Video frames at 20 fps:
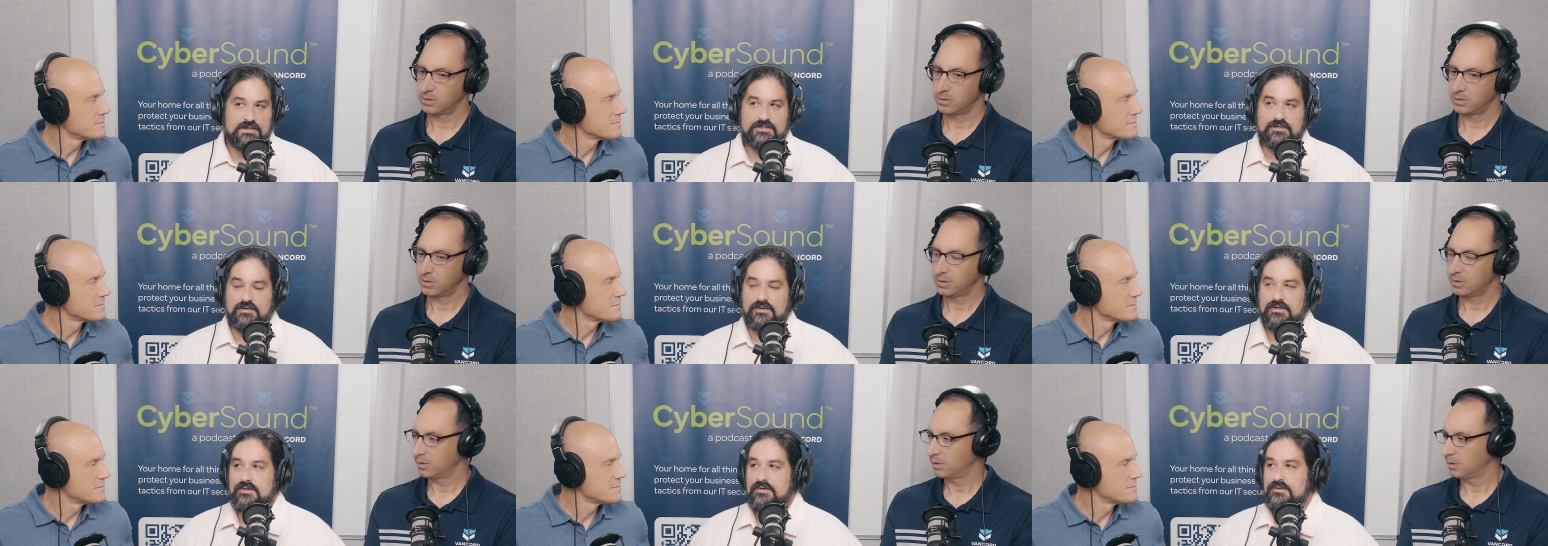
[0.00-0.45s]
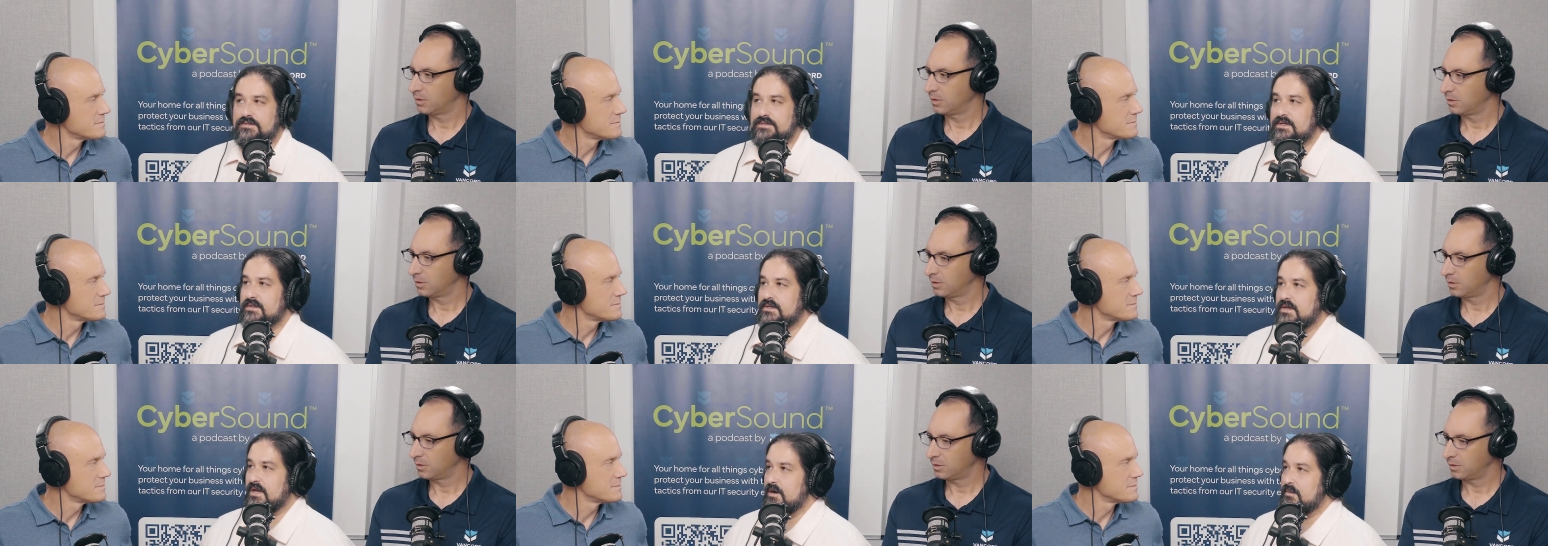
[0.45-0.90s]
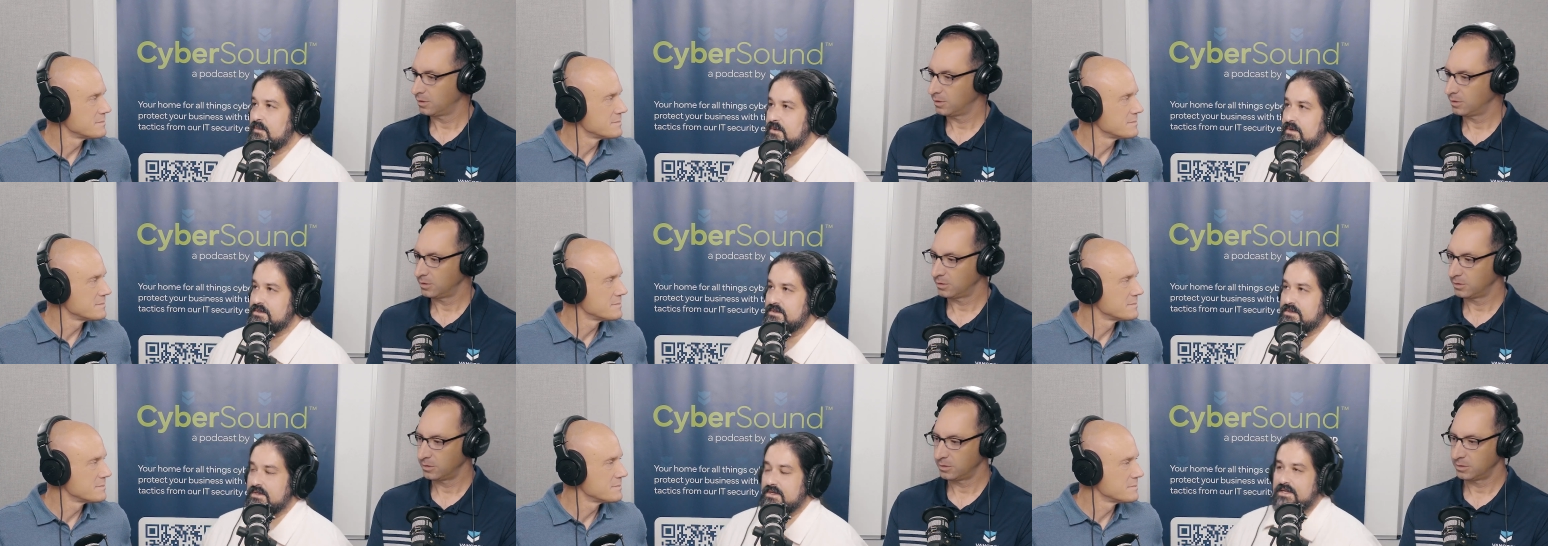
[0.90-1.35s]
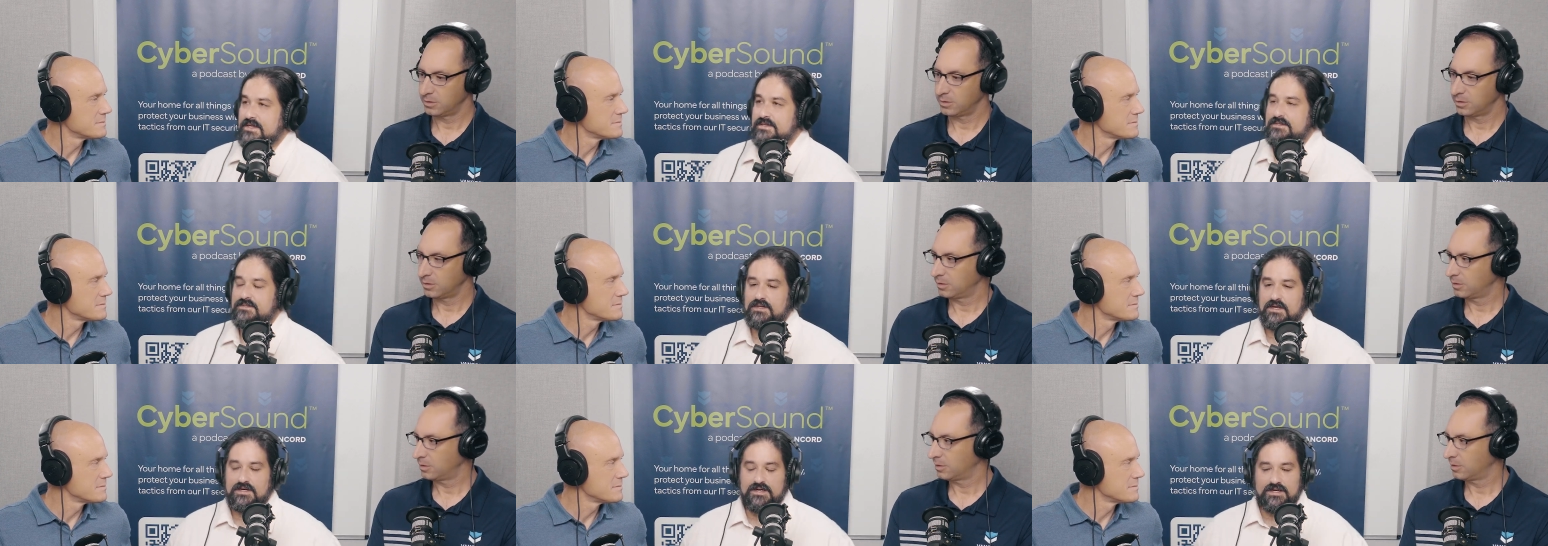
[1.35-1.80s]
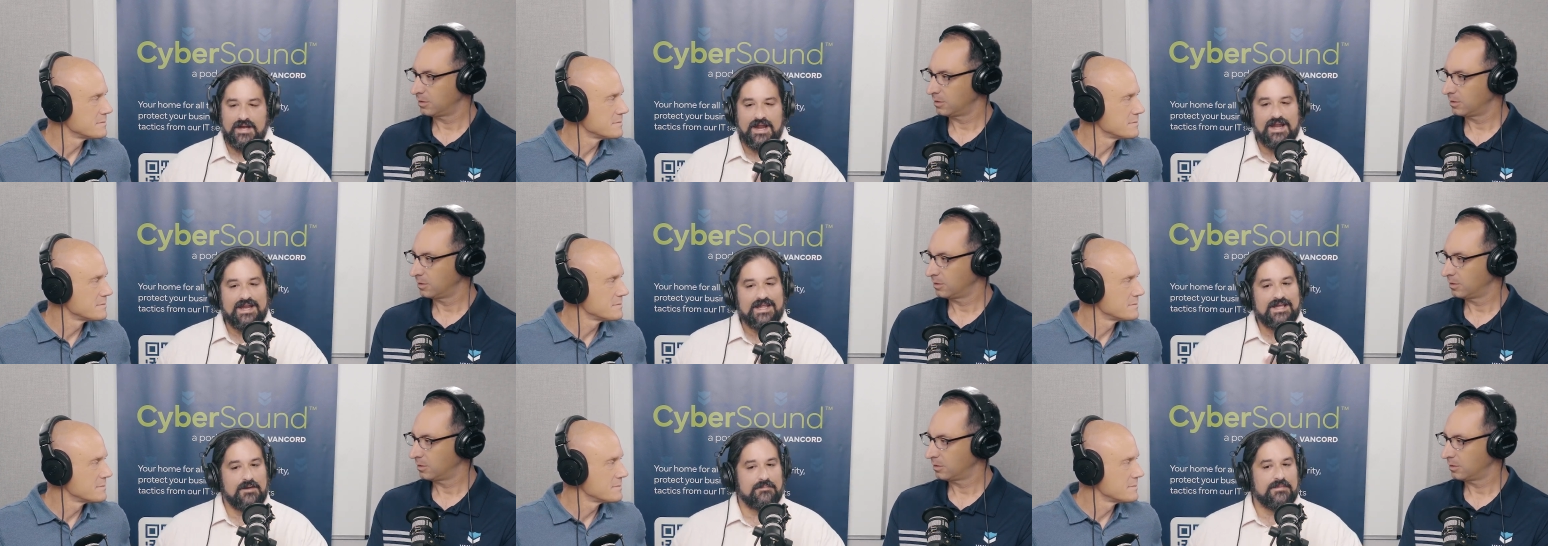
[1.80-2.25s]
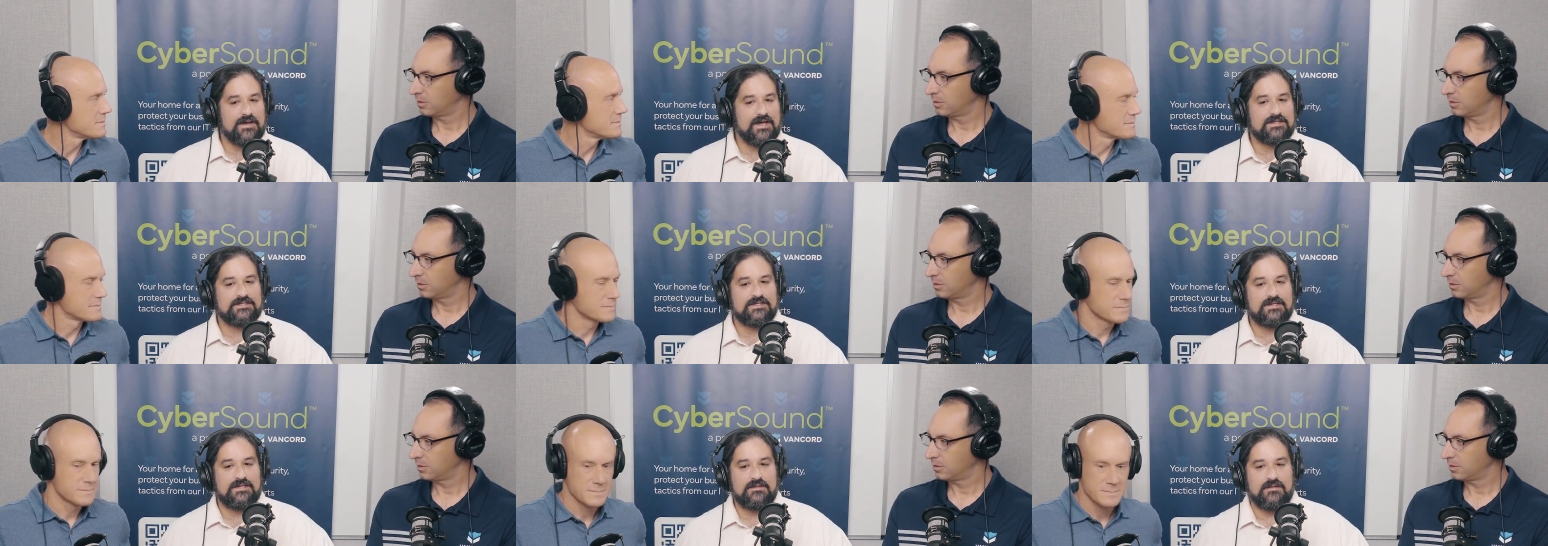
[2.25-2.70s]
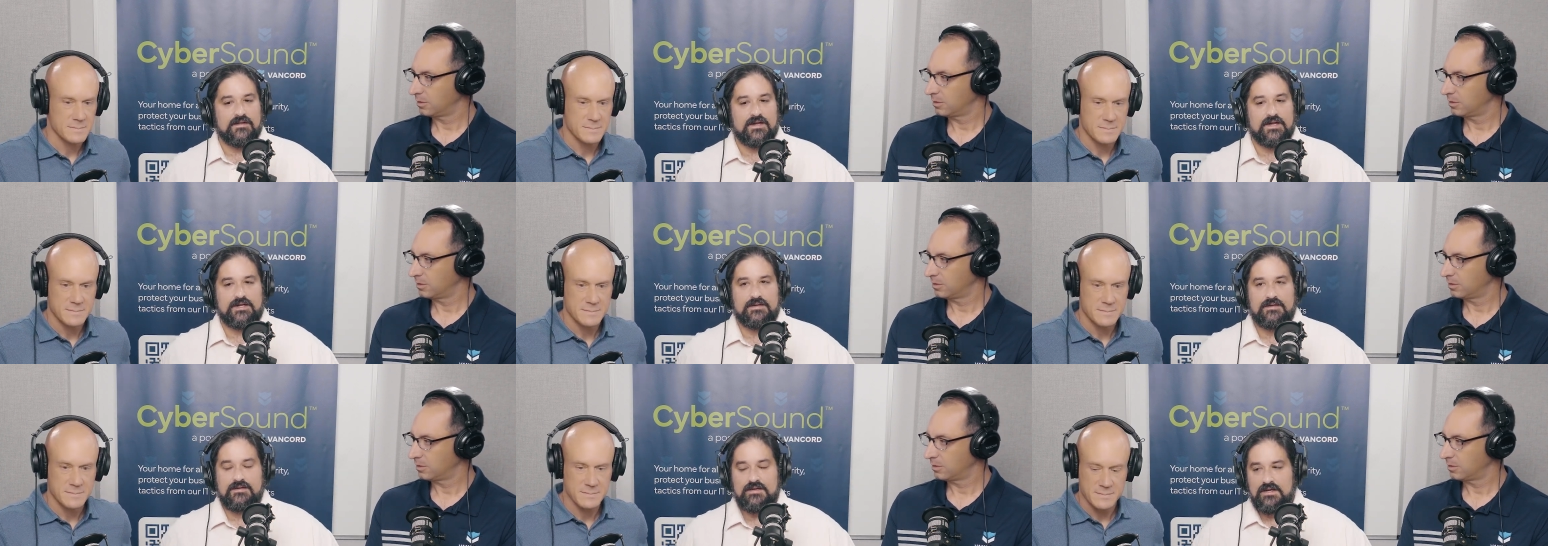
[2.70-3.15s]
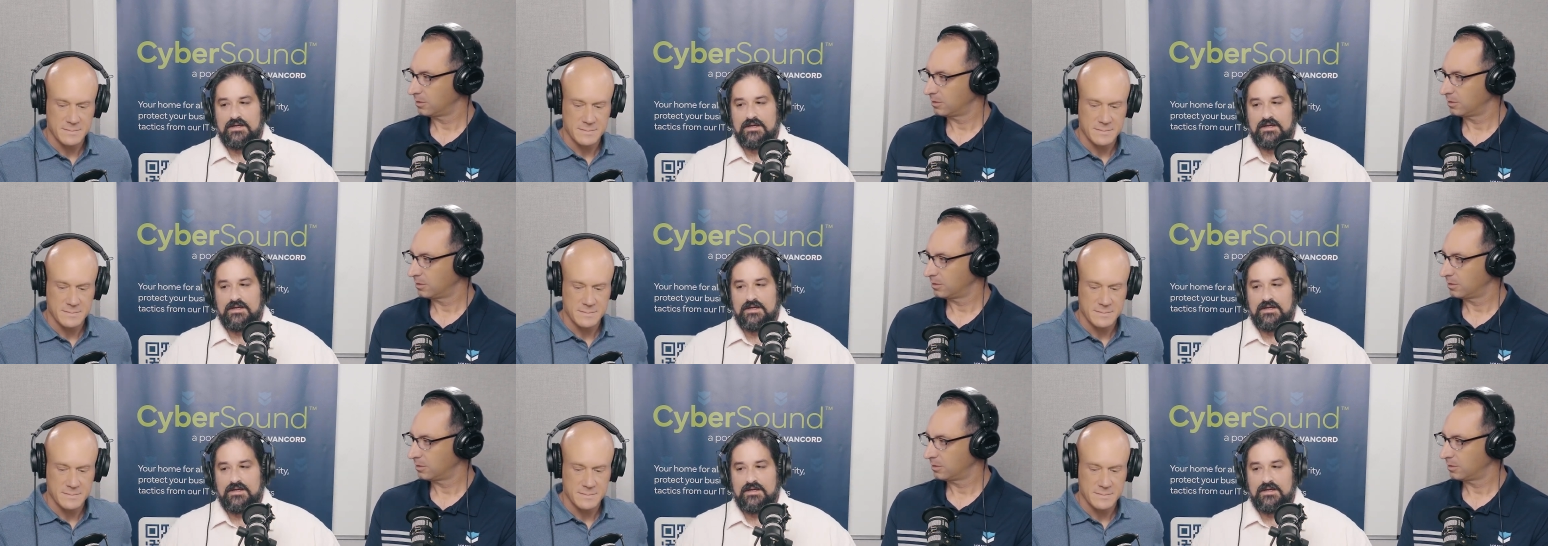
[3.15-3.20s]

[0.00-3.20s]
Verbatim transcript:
Speaker 1: So are you using cameras inside in any capacity, like